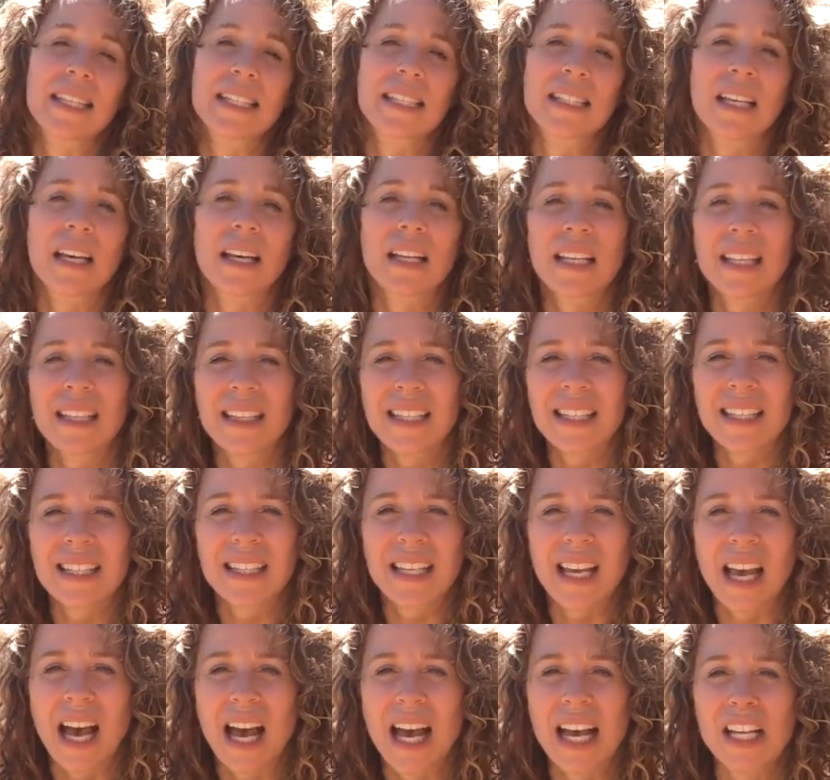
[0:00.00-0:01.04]
sun in the
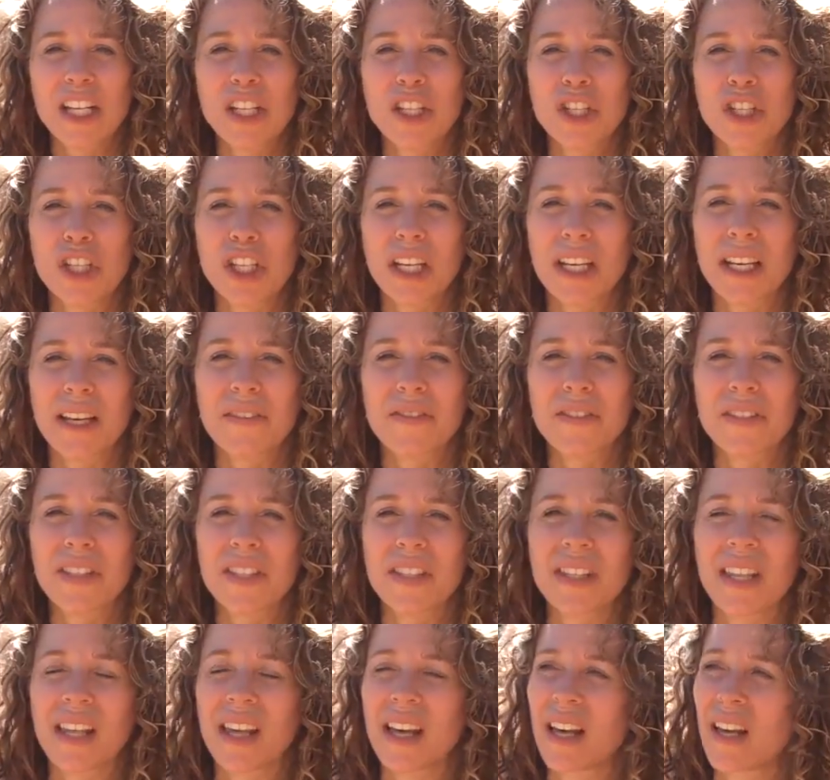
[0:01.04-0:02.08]
sky
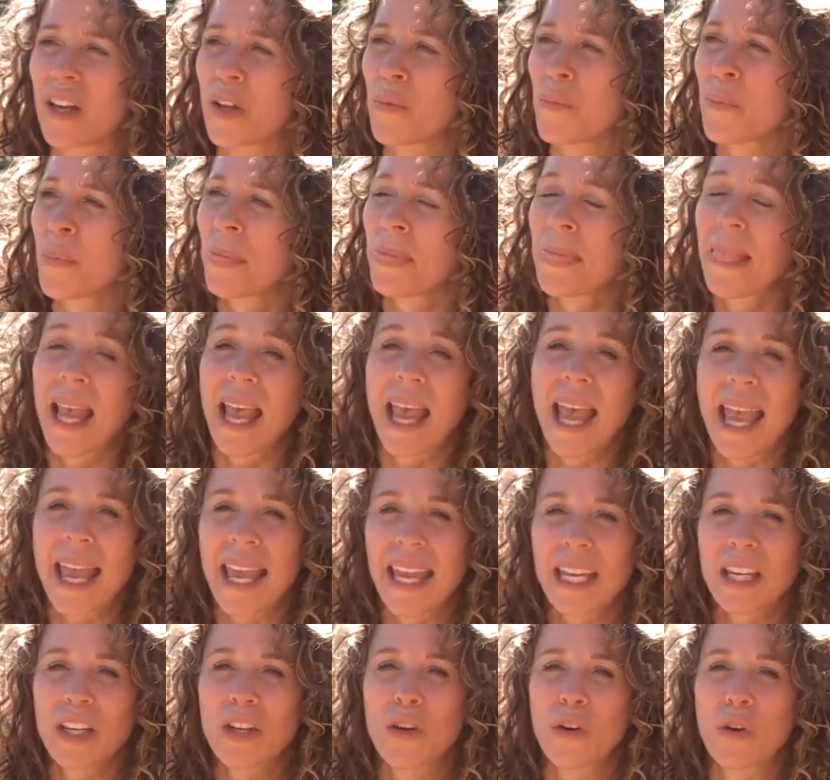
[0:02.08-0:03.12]
shifts, the
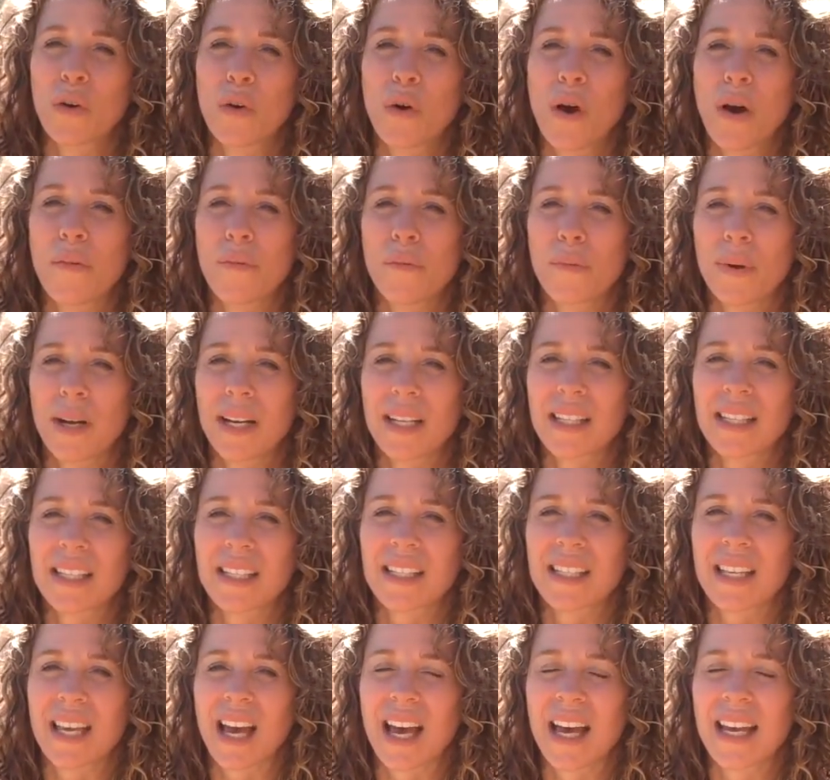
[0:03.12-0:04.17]
angle of where the
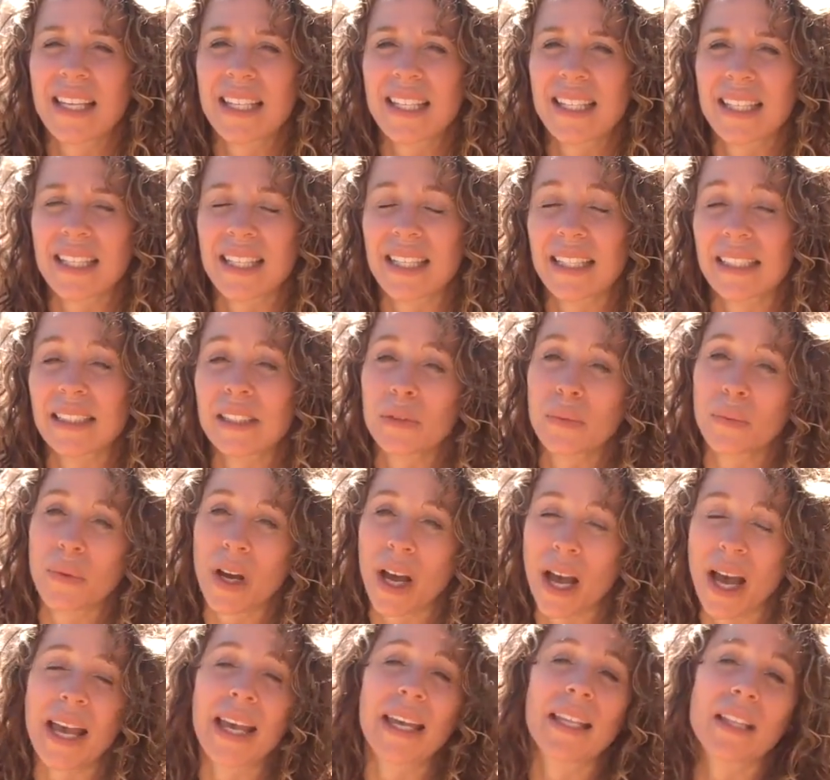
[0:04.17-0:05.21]
sky sits
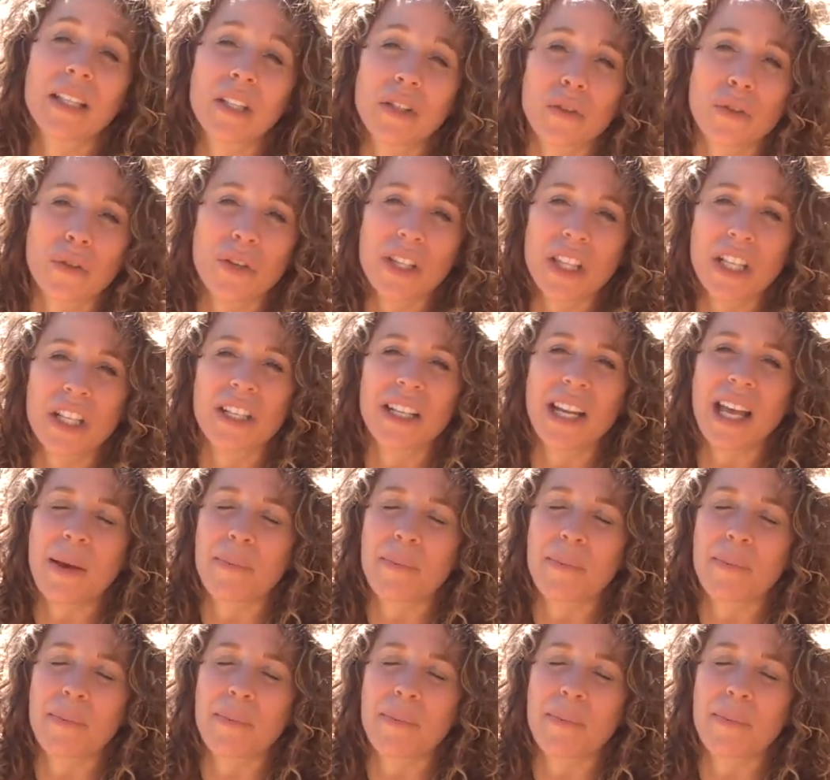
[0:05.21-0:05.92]
in the northern